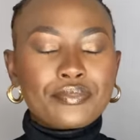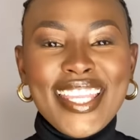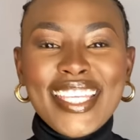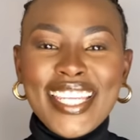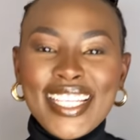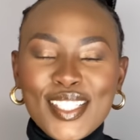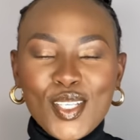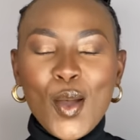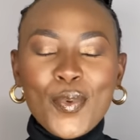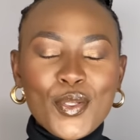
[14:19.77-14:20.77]
The next
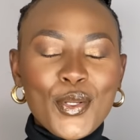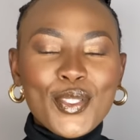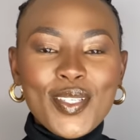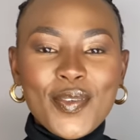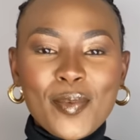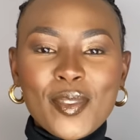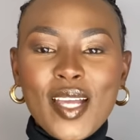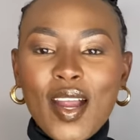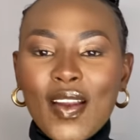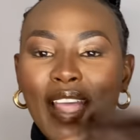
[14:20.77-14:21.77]
top is also from
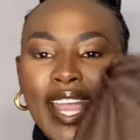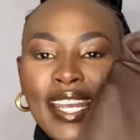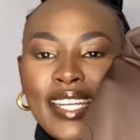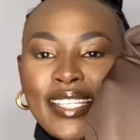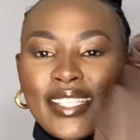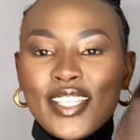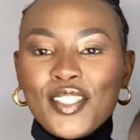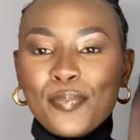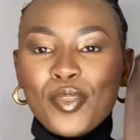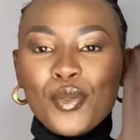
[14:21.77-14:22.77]
Zara and it is
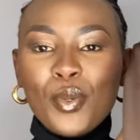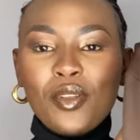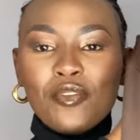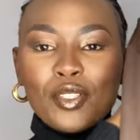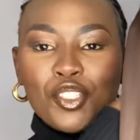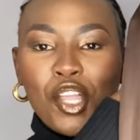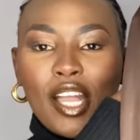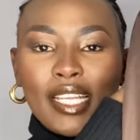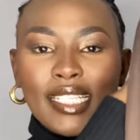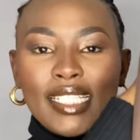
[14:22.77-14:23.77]
this beautiful
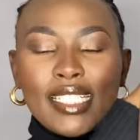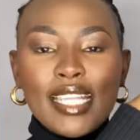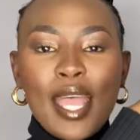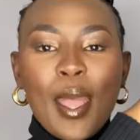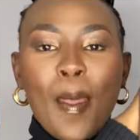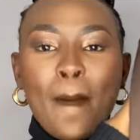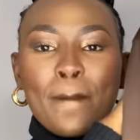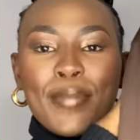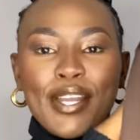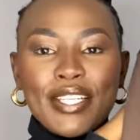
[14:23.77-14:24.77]
chocolate
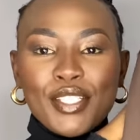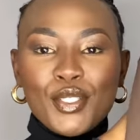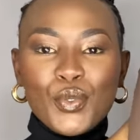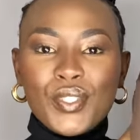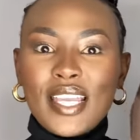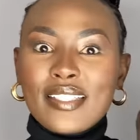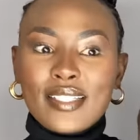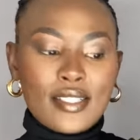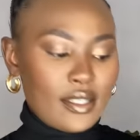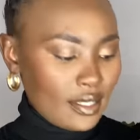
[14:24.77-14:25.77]
bodysuit. I
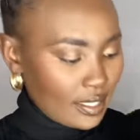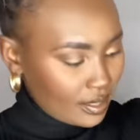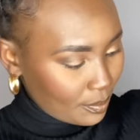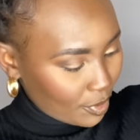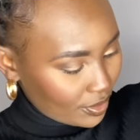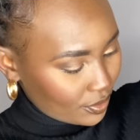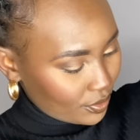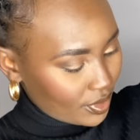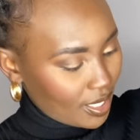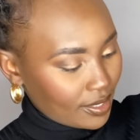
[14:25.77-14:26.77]
didn't, it is a
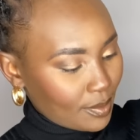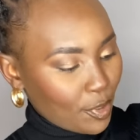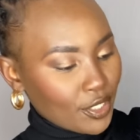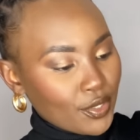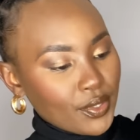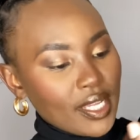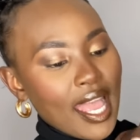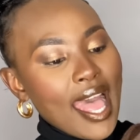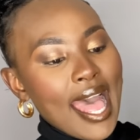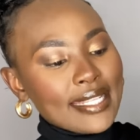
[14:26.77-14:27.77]
bodysuit. Yeah, it's a bodysuit.
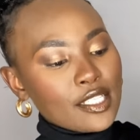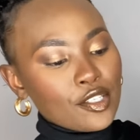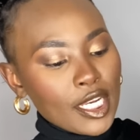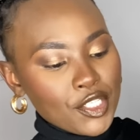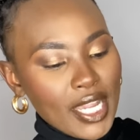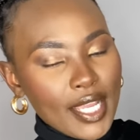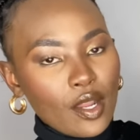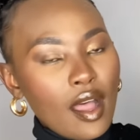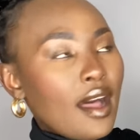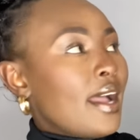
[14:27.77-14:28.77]
I did not try it
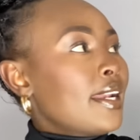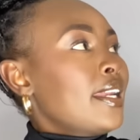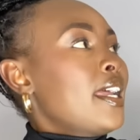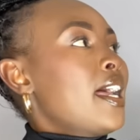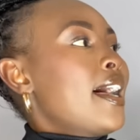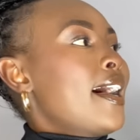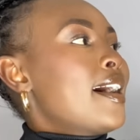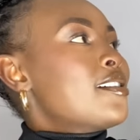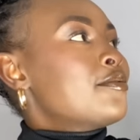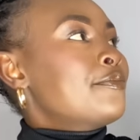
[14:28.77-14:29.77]
on.
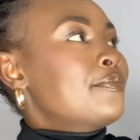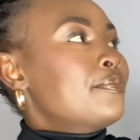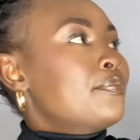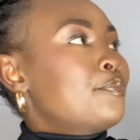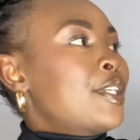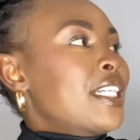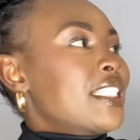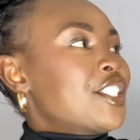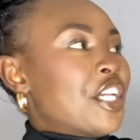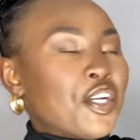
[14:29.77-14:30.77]
Um,
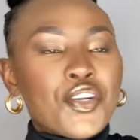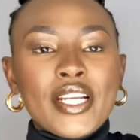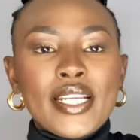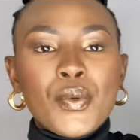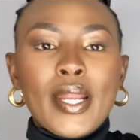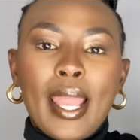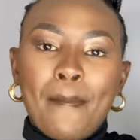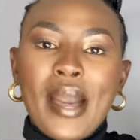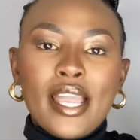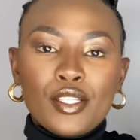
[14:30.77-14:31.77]
but generally when I
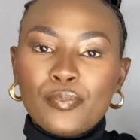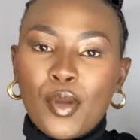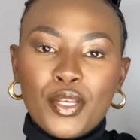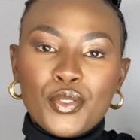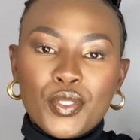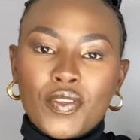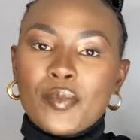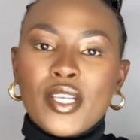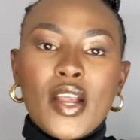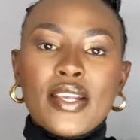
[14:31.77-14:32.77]
buy bodysuits from
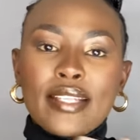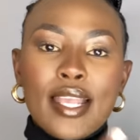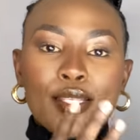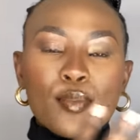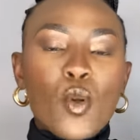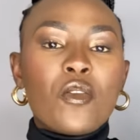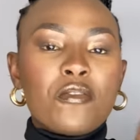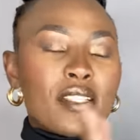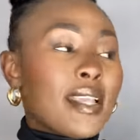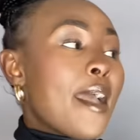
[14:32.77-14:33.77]
Zara size small
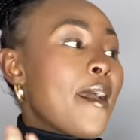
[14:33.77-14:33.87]
fits